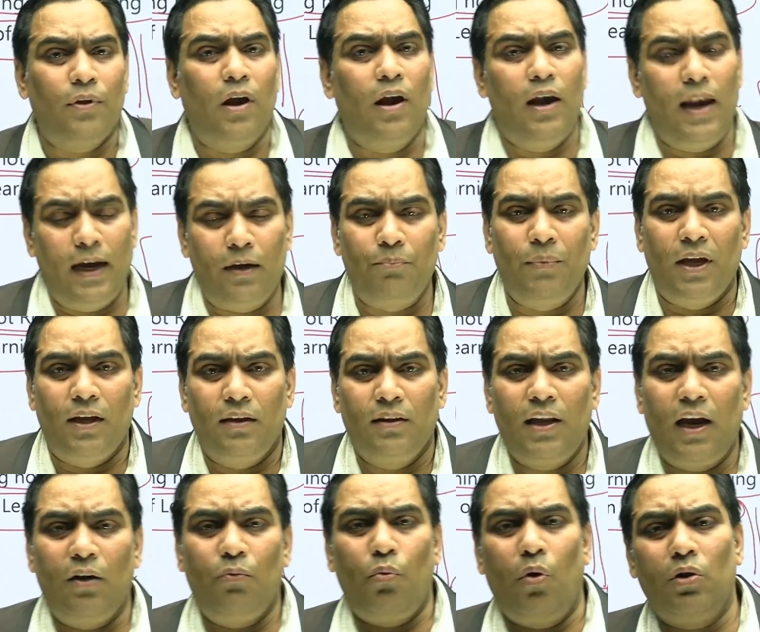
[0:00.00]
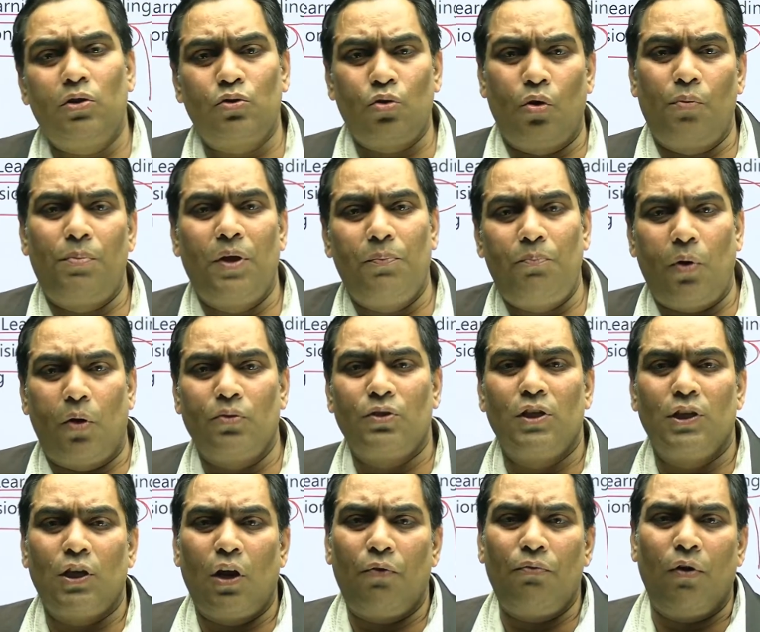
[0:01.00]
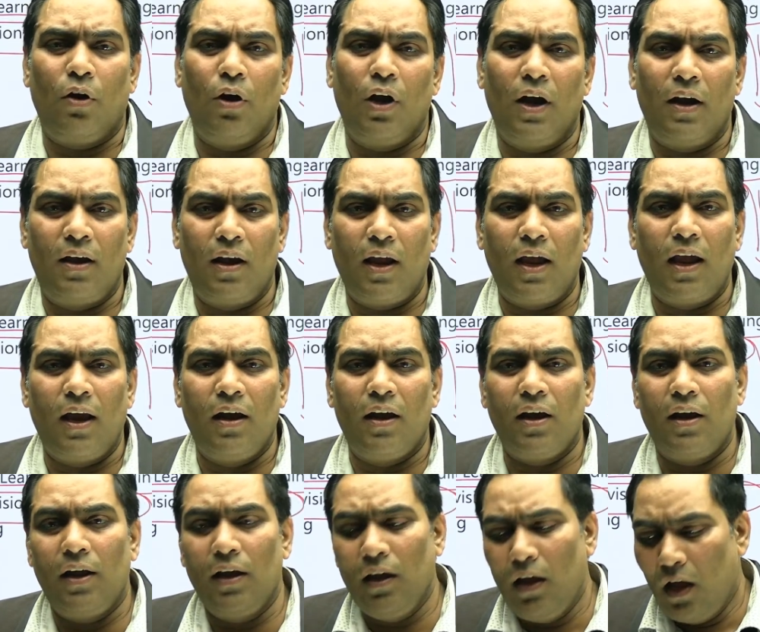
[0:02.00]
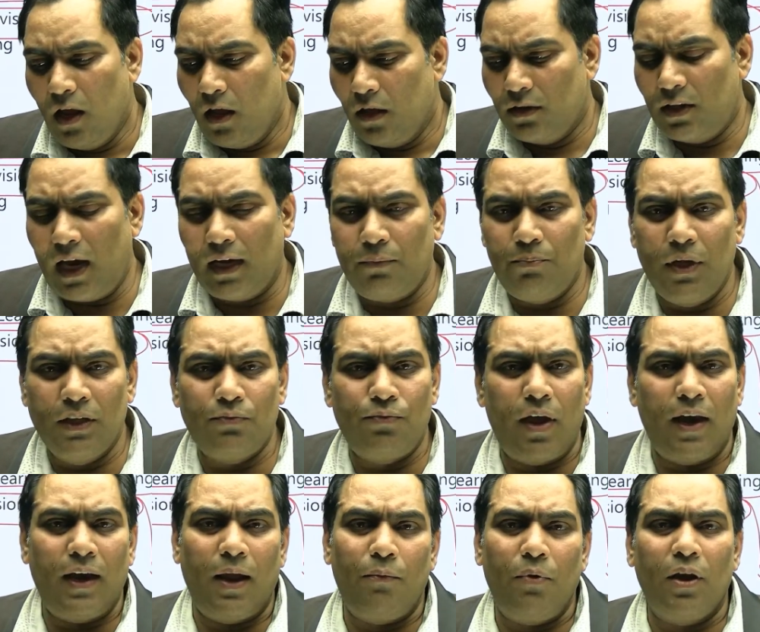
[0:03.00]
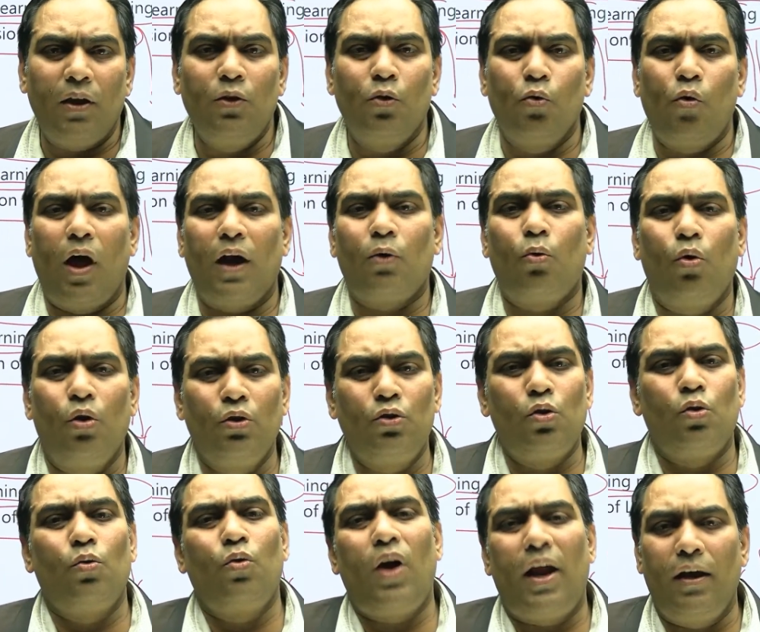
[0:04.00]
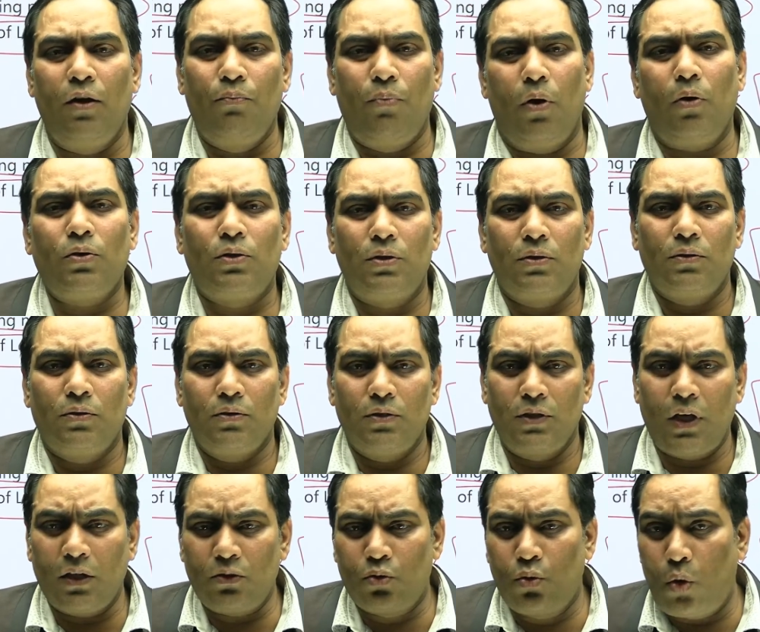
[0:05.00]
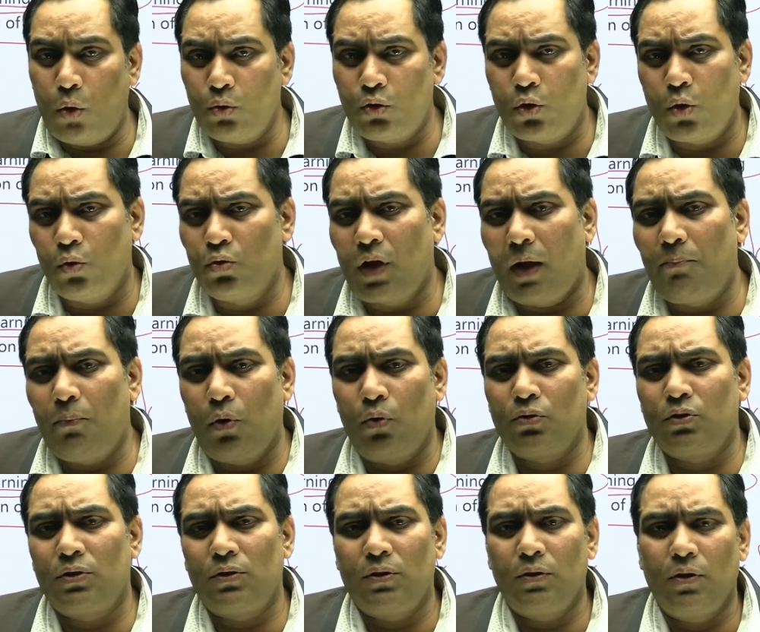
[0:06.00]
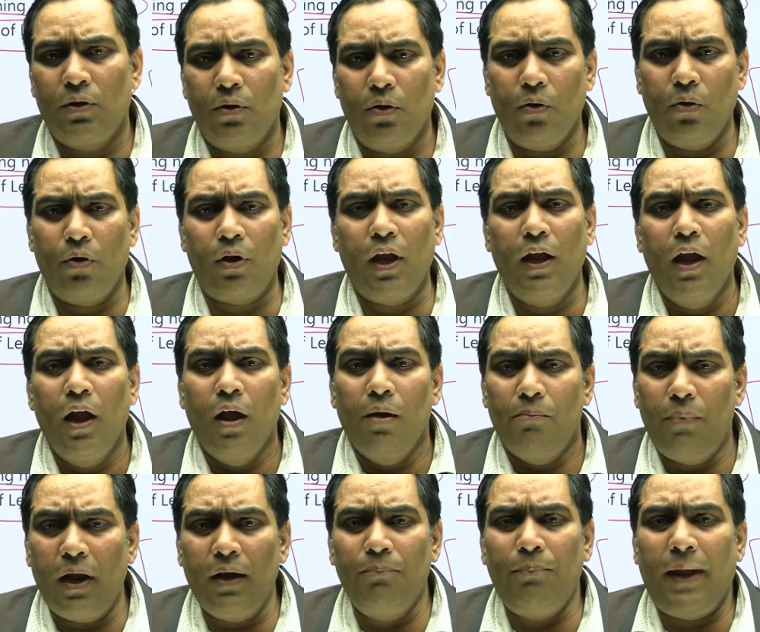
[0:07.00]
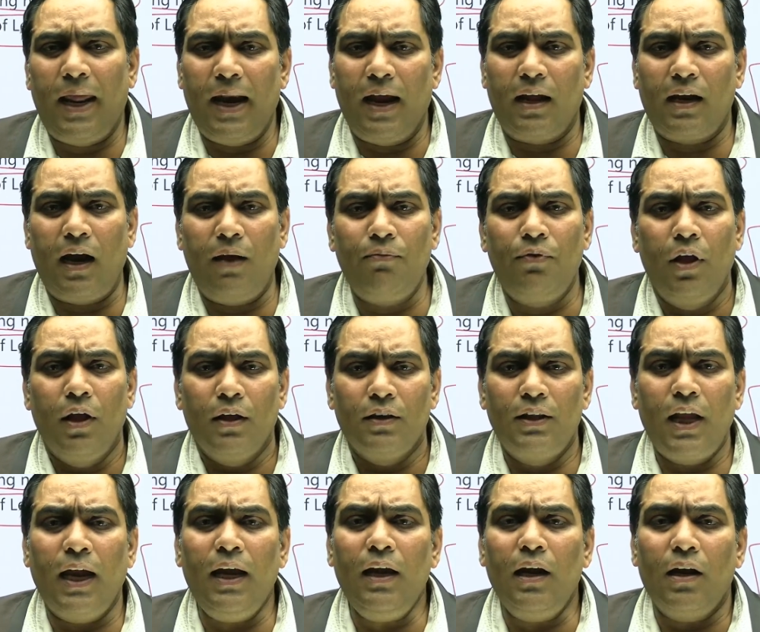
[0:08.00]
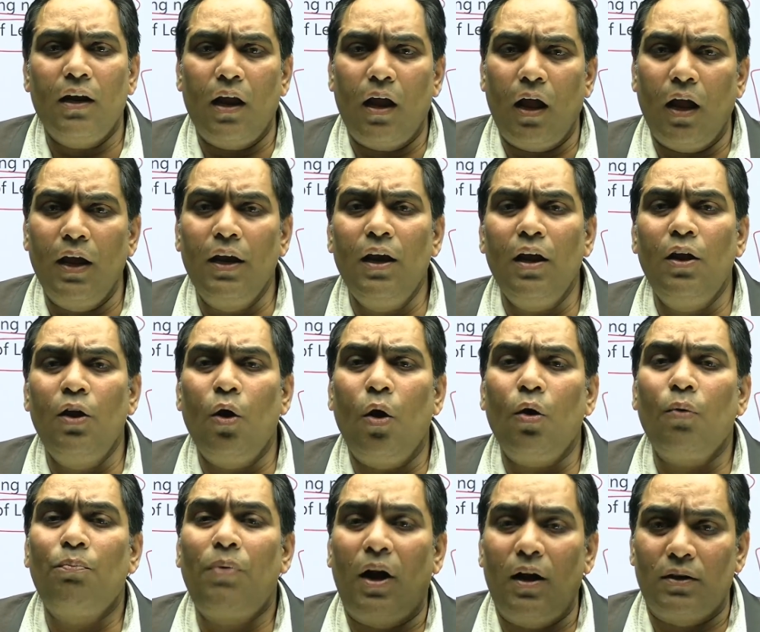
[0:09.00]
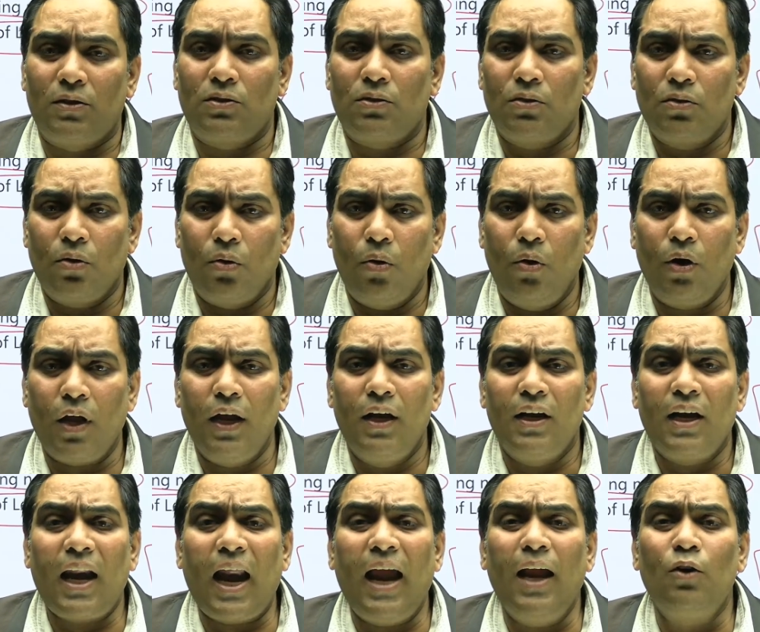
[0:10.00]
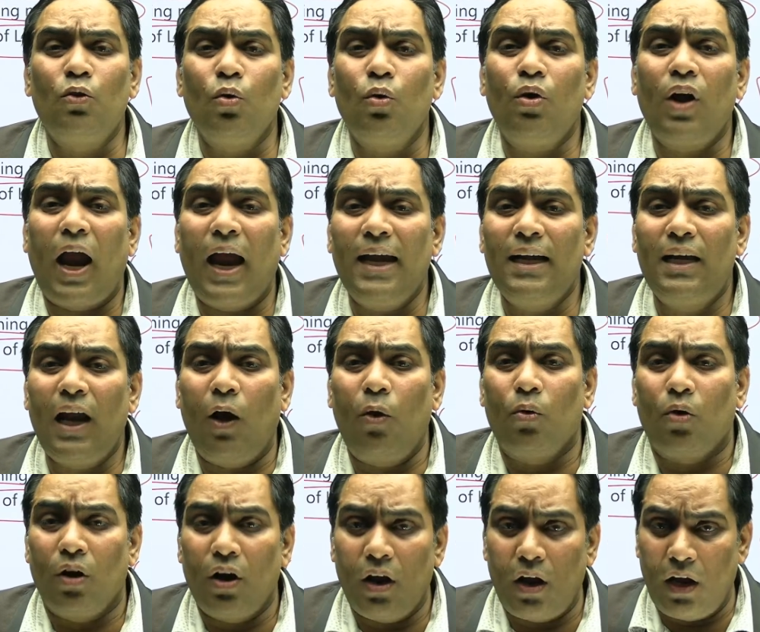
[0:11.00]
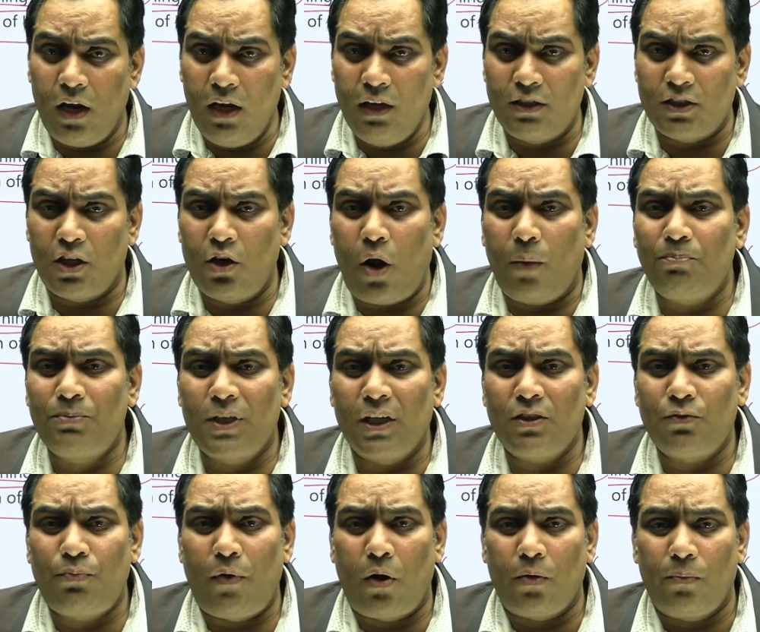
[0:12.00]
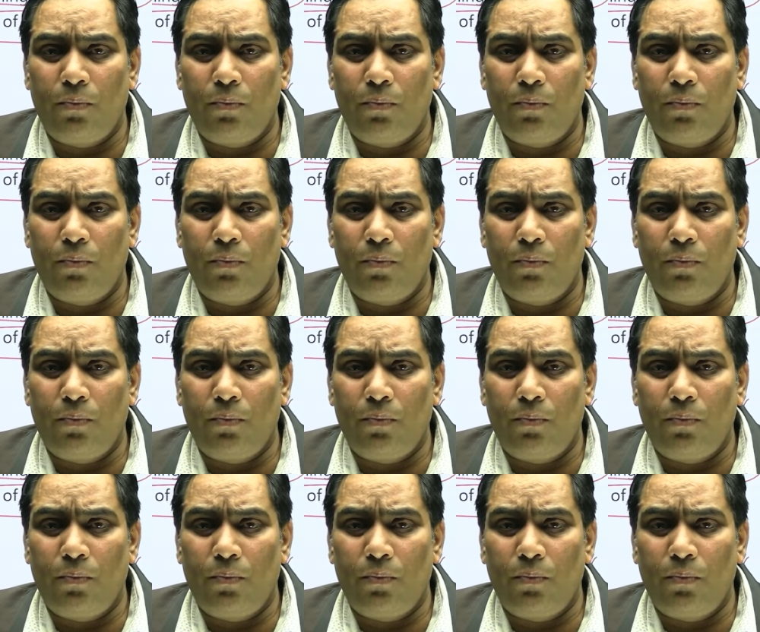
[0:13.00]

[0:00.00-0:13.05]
let me that what should be procedure for learning and reading. That means whenever you are going through any books, just go through the books. Okay, one paragraph. Then in your words, okay, try to write down in synopsis form